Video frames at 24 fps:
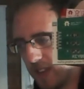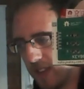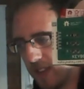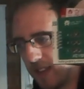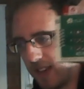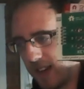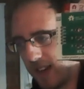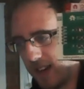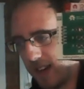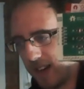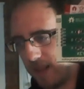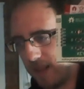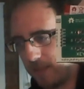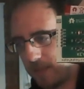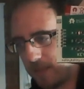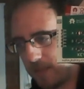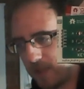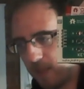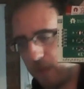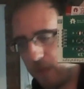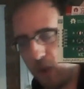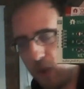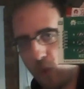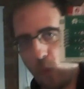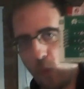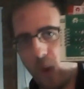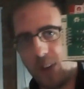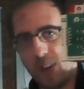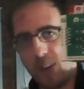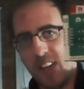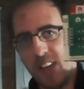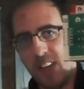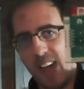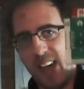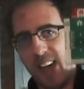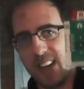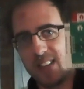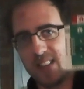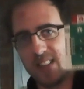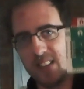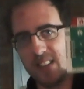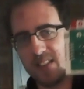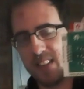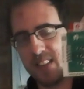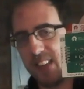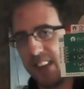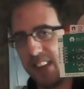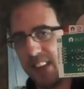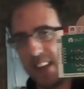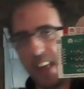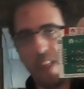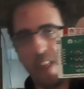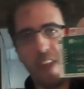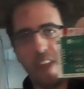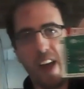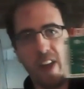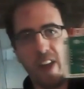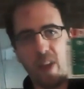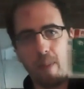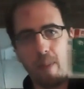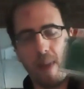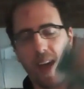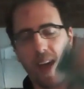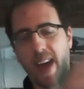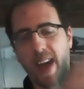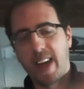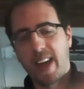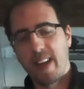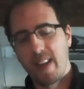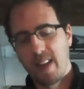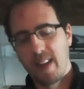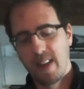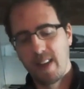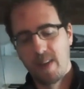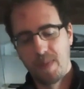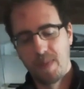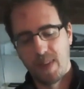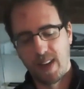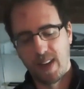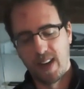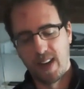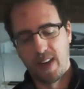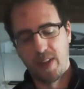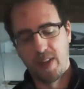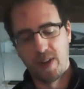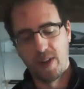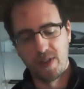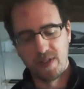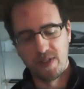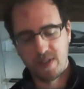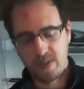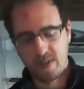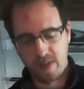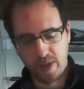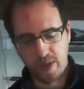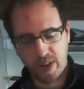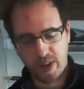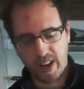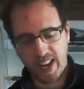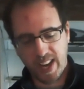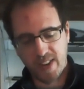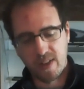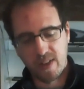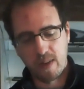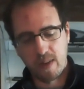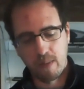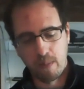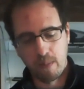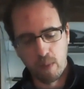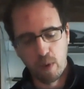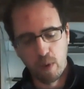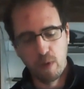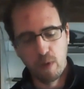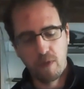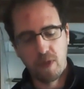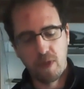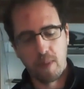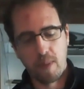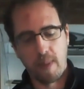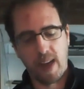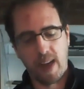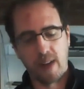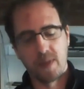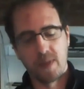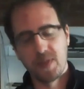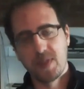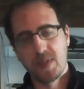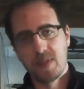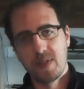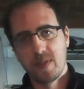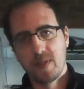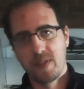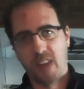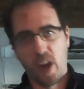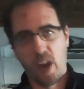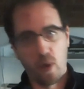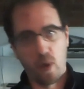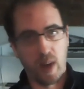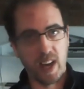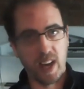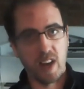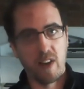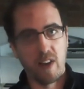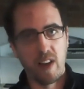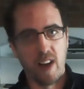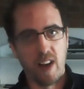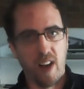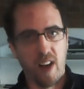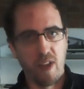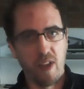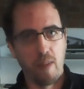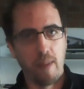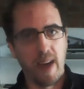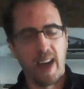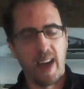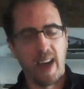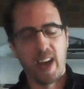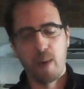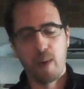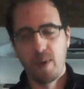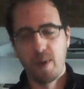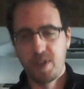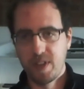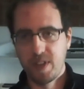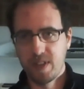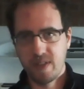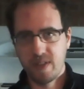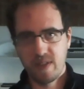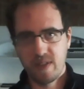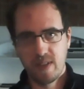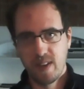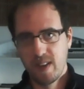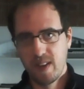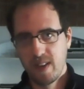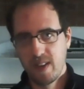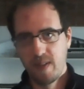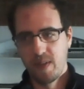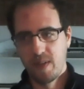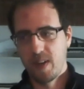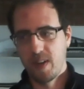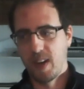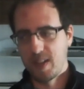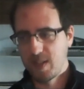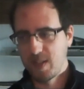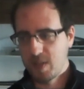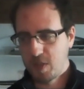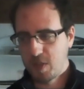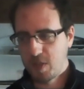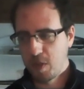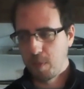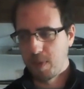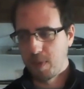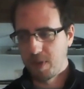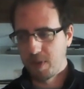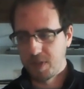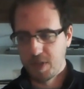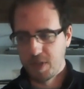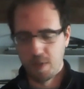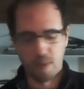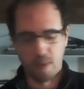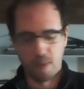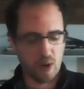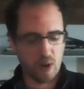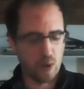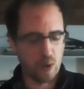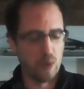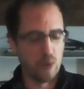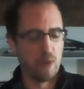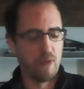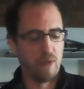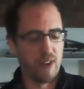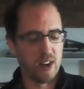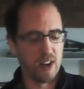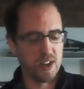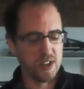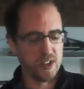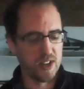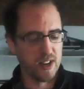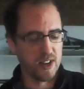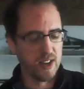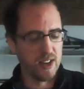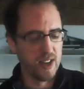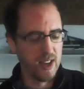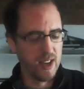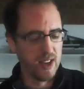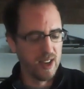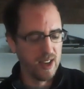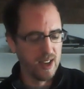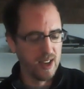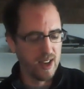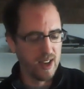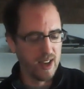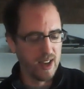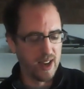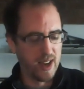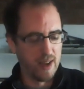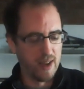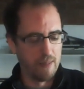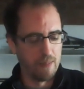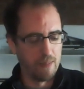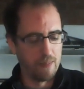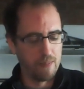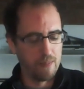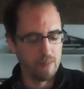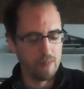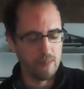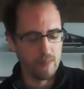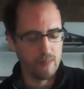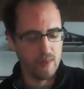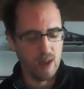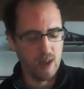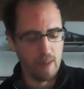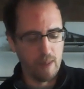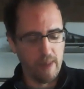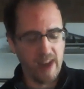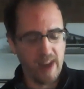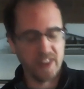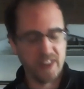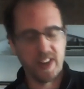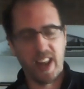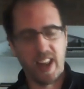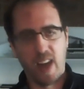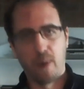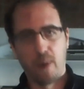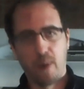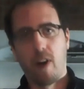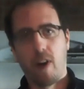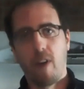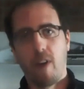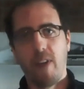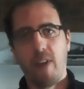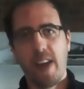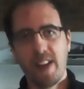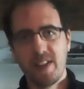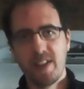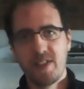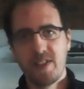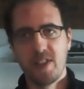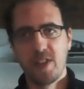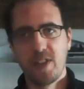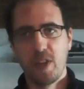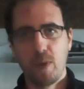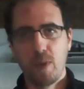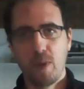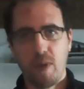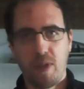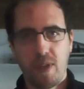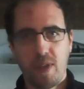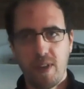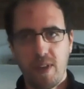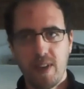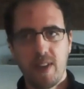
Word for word: Um, so if you want to access anything on the back, uh, there's you can actually move the mouse directly on the back, which is a super super cool function. Um, imagine how hard that is to do with